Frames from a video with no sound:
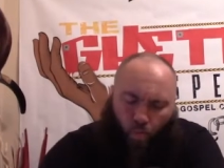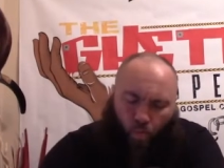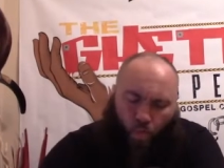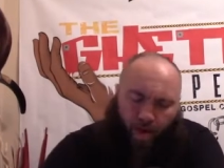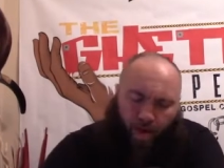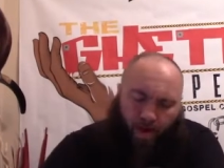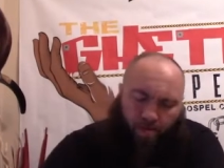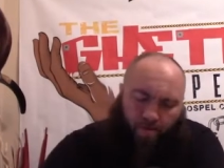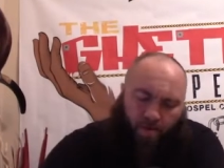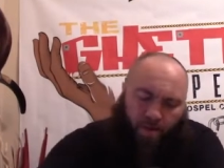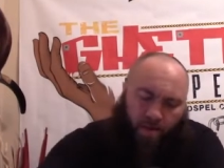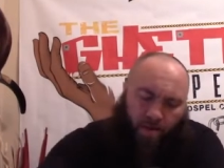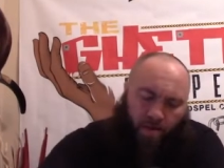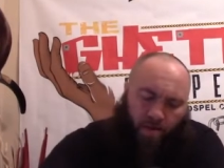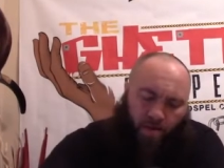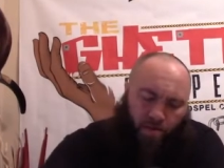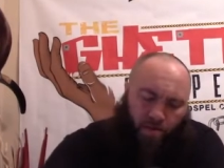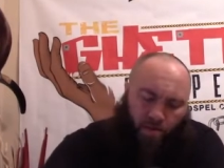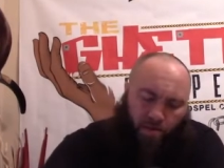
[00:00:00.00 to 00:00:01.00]
Where
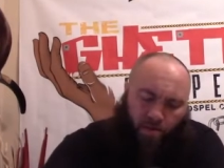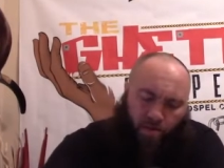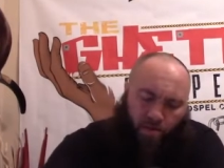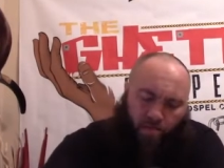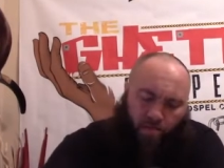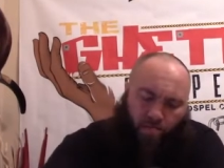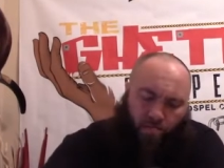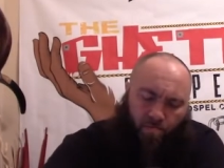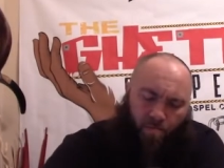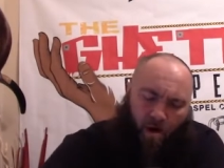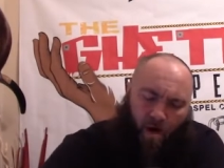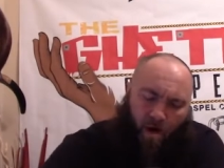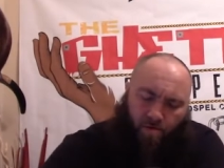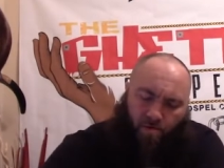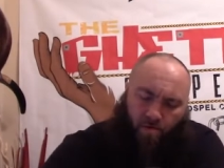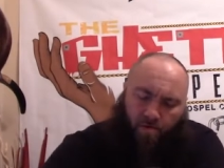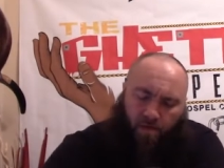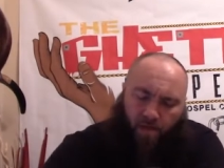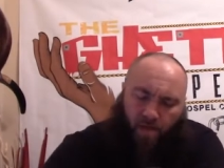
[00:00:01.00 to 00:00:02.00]
is
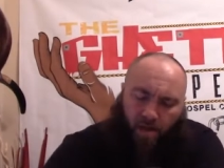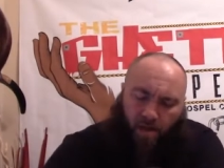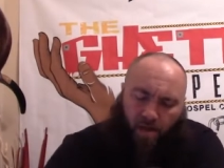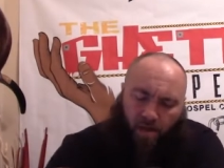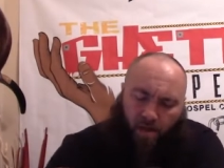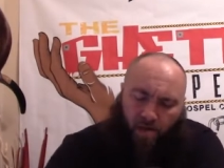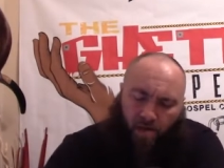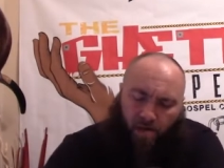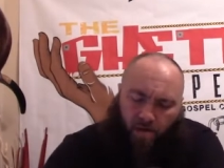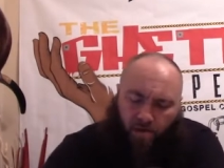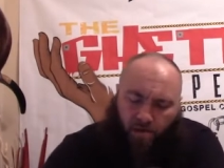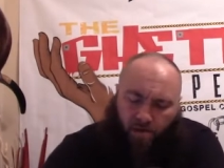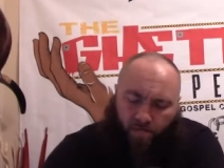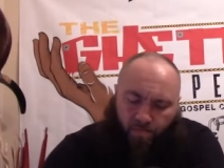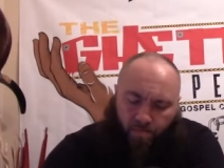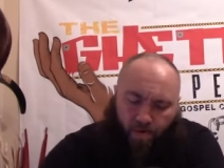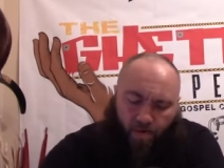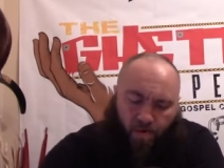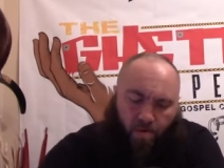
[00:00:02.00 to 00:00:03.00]
modern day
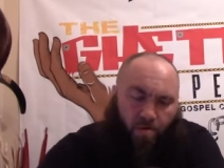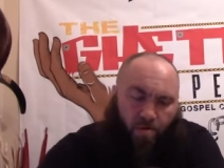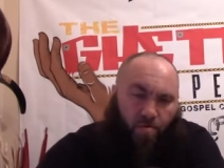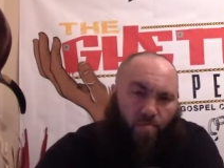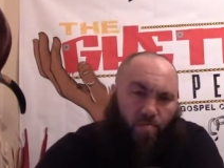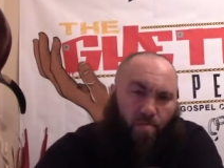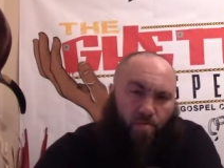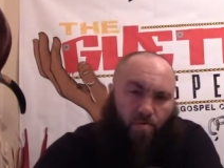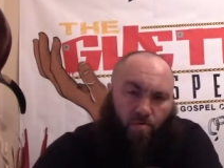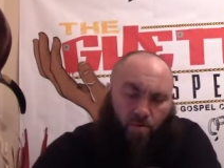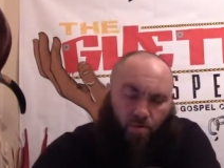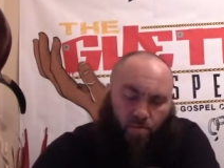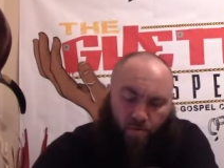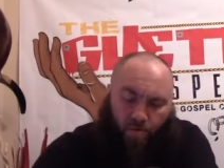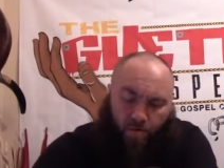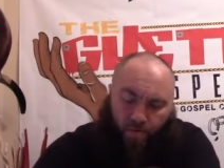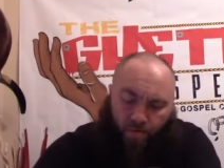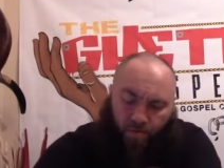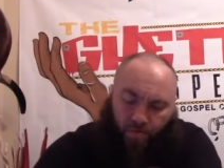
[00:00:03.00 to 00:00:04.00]
Pergamos?
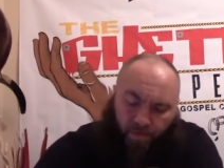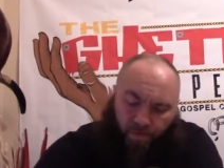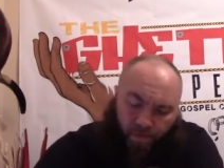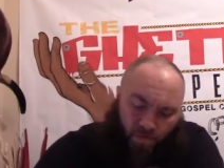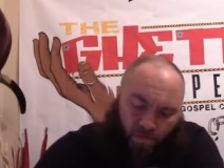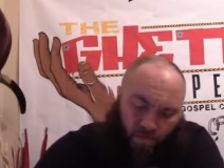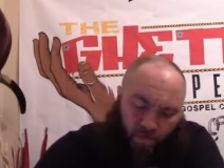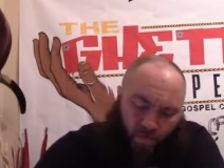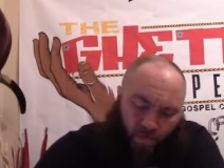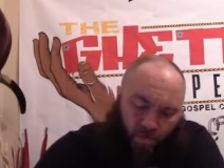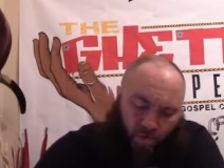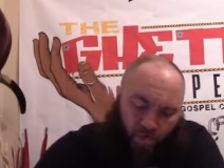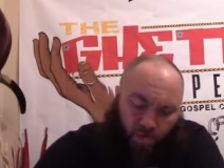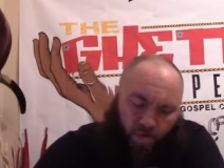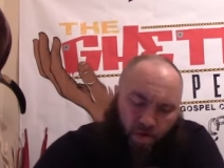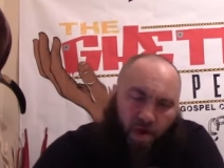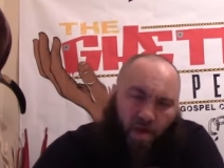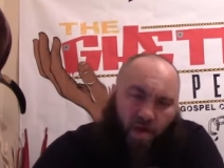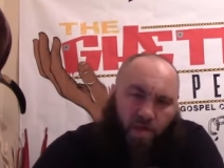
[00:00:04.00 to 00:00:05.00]
Well, the physical
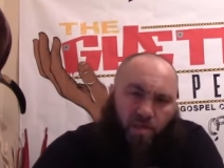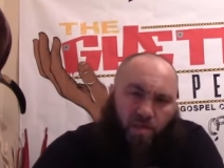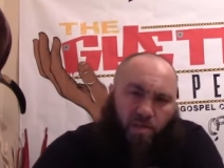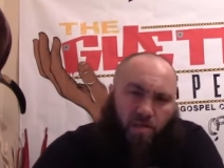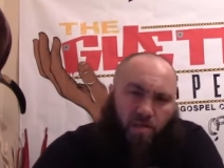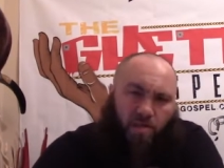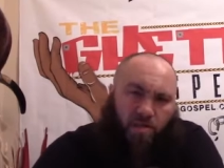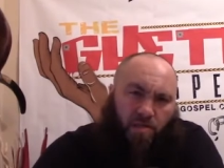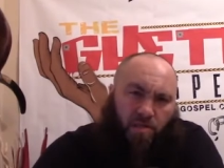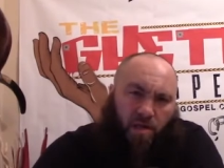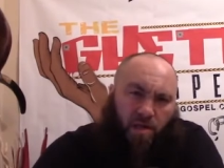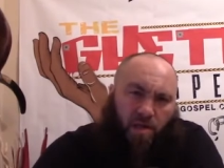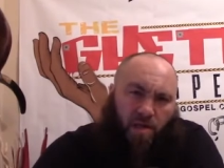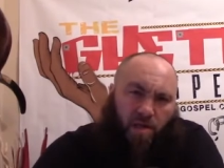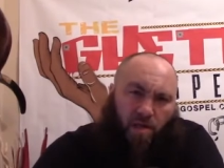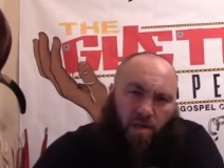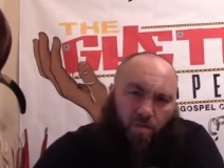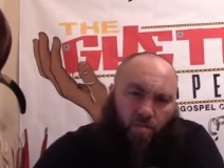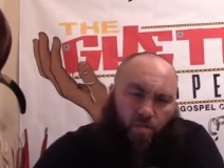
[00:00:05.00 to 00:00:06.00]
location,
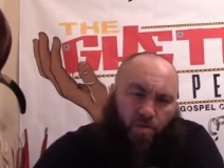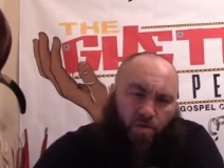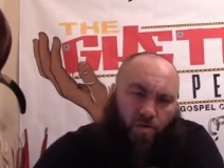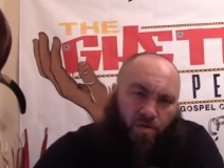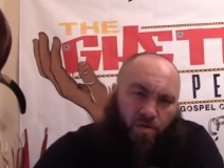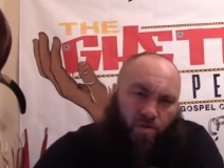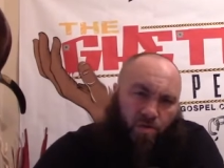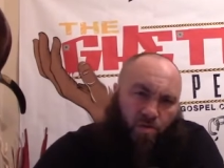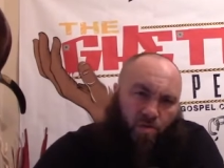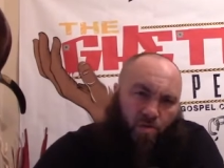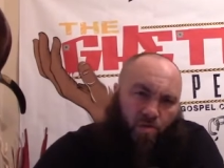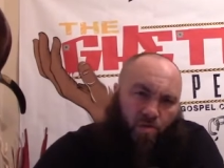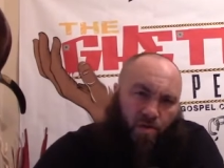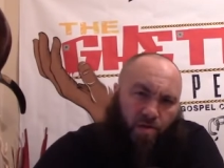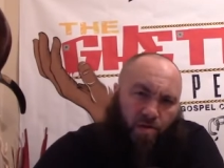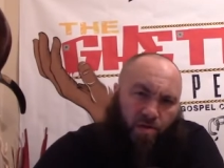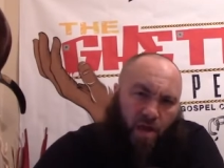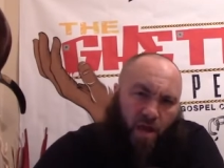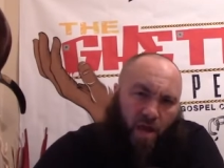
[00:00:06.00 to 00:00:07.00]
which is known
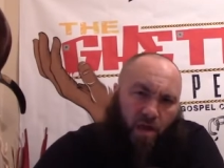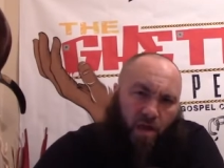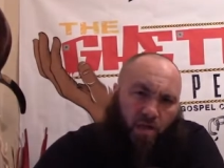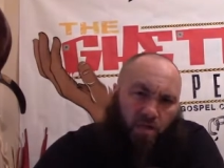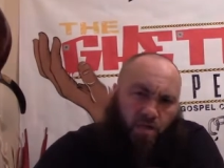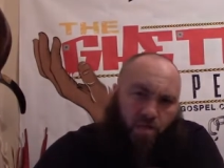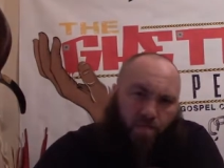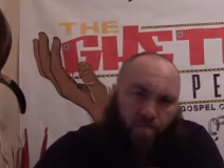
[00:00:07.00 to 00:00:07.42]
as Asia